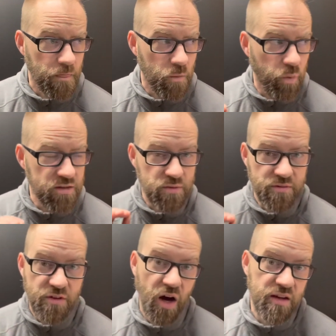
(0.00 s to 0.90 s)
once
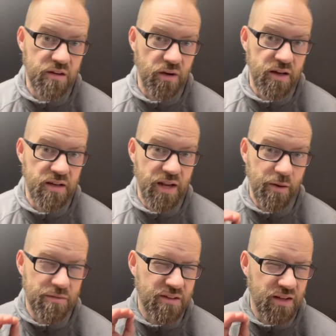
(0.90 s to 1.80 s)
we've gotten it right, now we
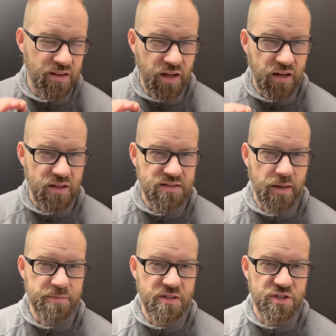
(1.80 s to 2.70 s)
have to take that
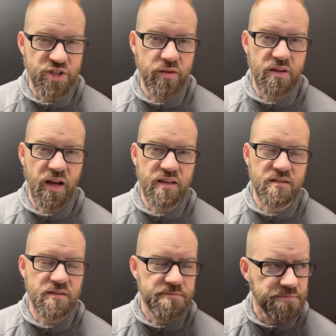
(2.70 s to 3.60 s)
concept and generalize it